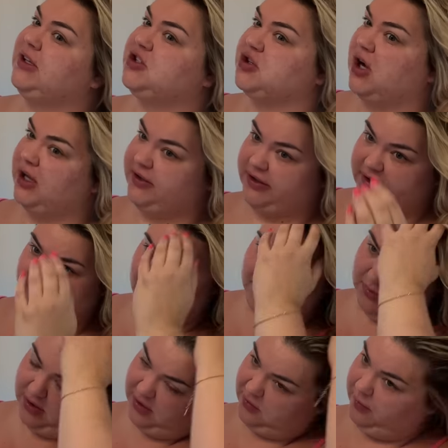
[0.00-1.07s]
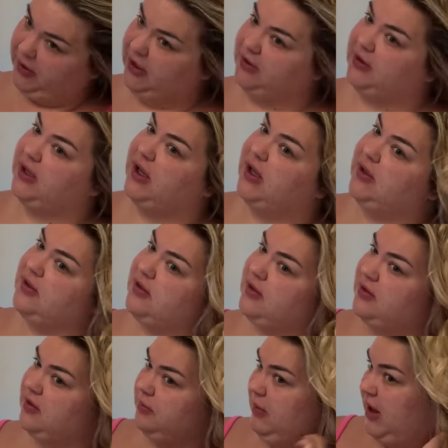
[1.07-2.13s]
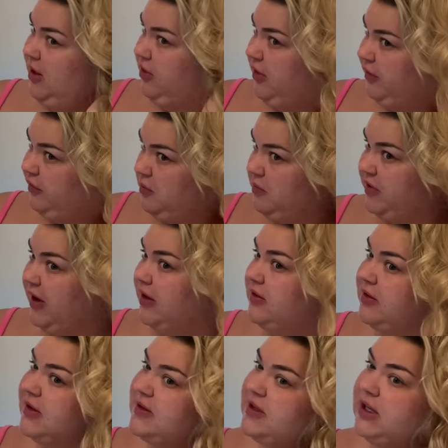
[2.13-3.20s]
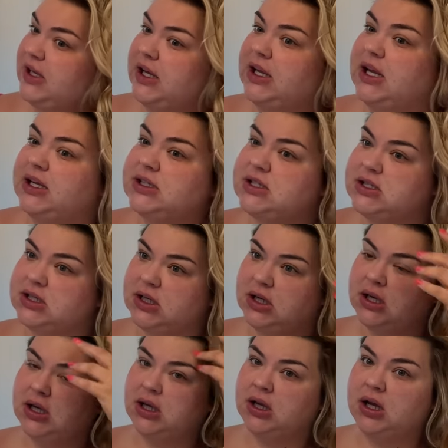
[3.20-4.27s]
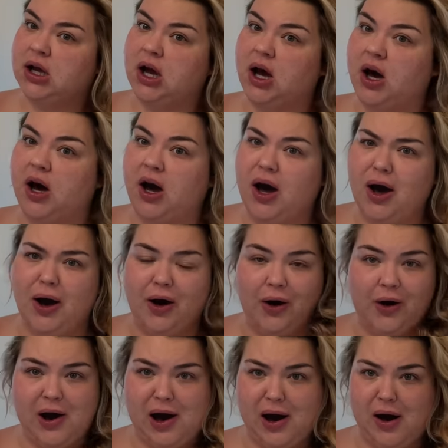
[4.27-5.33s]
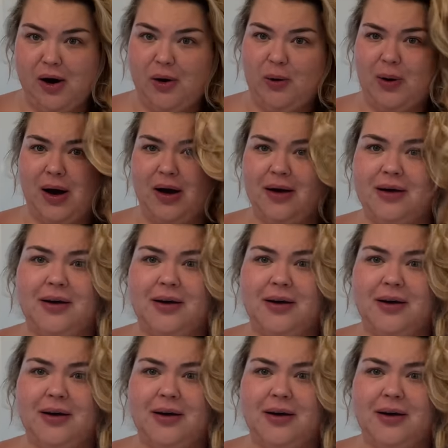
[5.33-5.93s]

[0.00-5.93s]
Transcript: drawn to Glamorous because it has Samantha from Sex and the City in it. Oh!